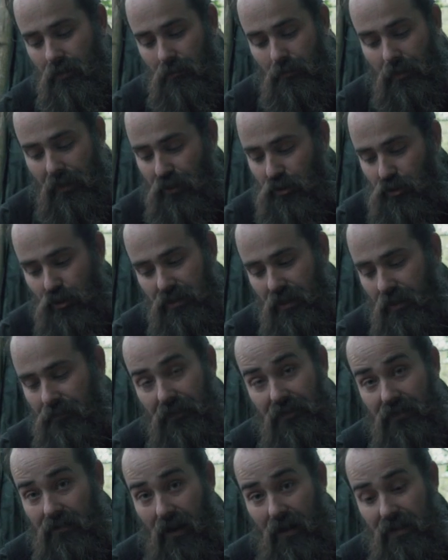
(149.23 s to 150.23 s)
But it's just a
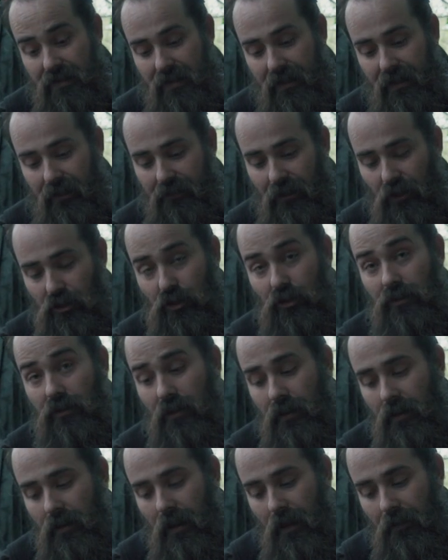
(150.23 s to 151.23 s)
fantastic addition.
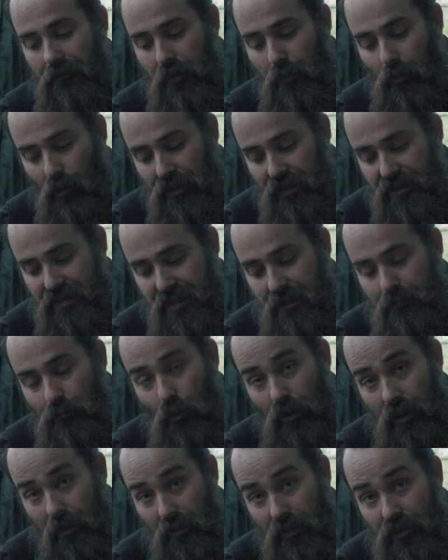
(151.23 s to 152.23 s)
If you want to see
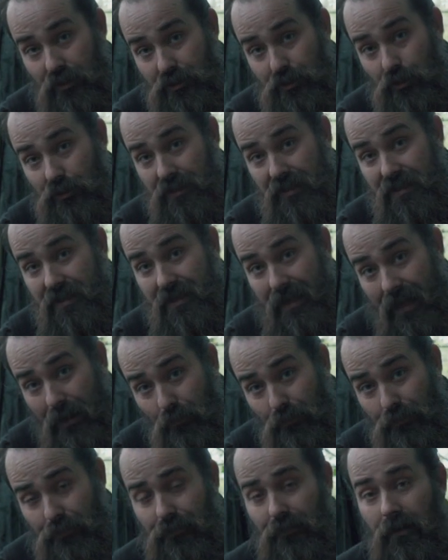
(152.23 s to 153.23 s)
more about the suit
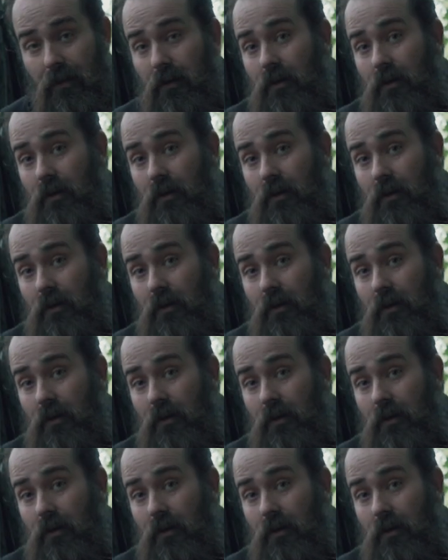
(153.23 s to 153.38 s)
itself,